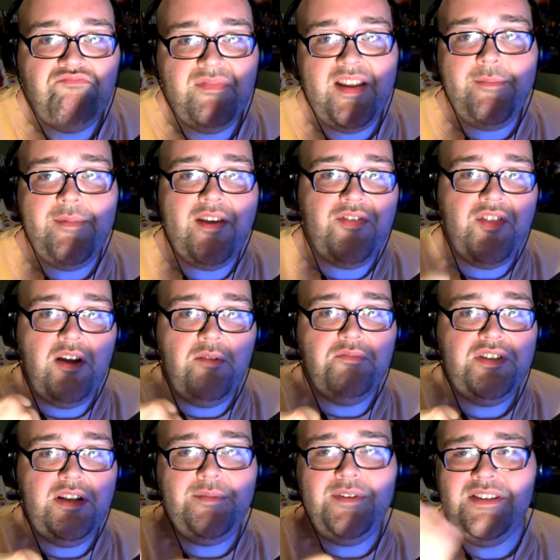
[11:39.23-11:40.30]
Give me a
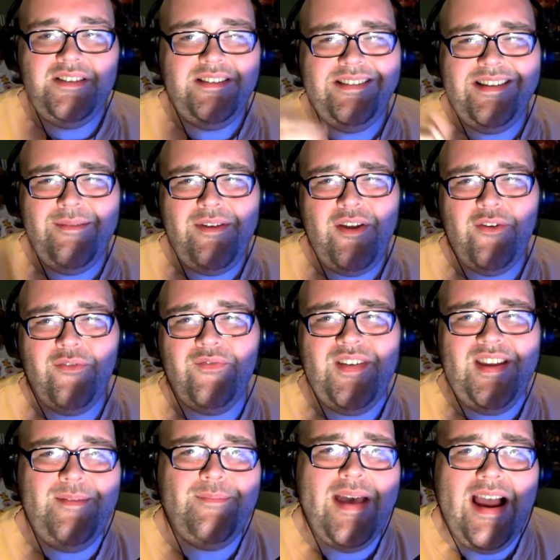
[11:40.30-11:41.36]
thumbs up. Just give me your
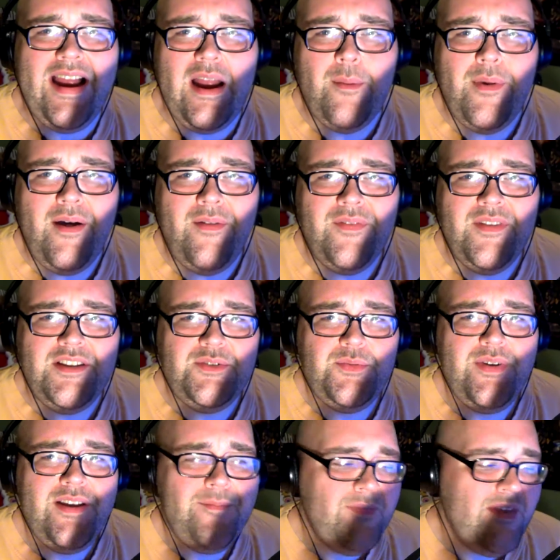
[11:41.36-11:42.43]
feedback about this,
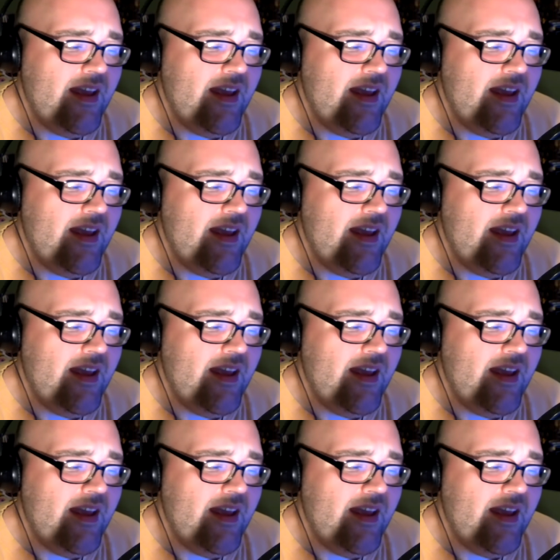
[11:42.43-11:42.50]
will you?